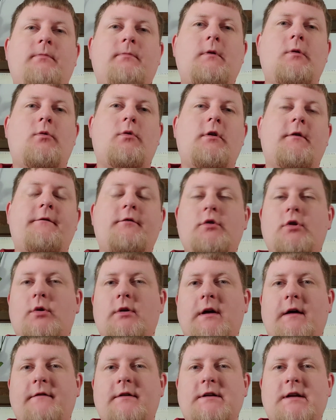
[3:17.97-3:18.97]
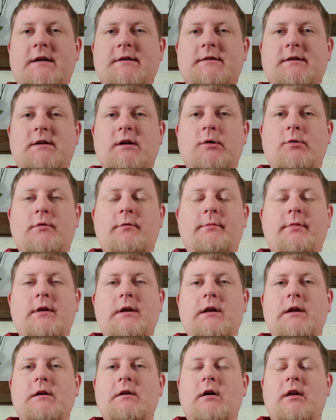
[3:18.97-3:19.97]
or if you don't have a Tesla, it would
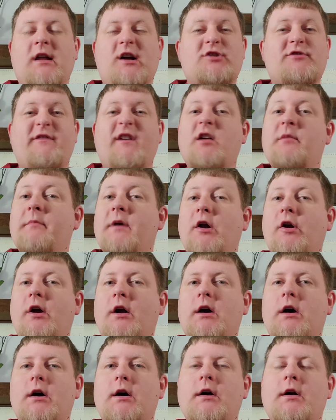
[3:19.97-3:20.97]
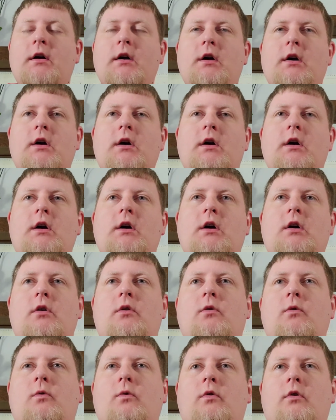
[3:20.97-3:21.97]
be Electrify America
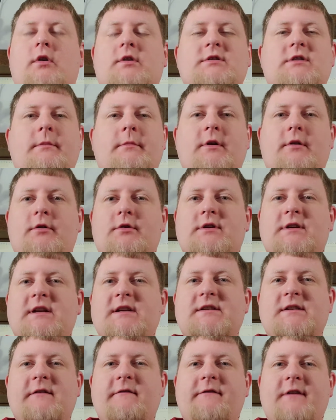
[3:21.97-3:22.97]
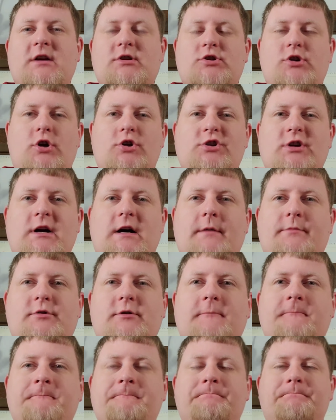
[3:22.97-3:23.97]
or some other DC fast charging
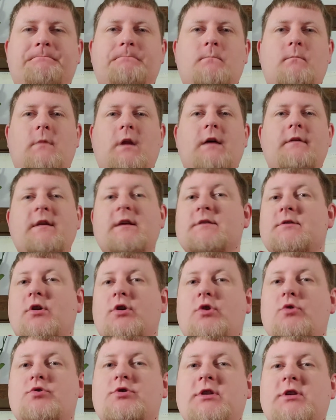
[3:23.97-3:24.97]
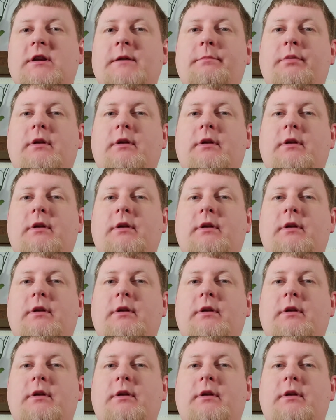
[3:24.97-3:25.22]
option. And these are usually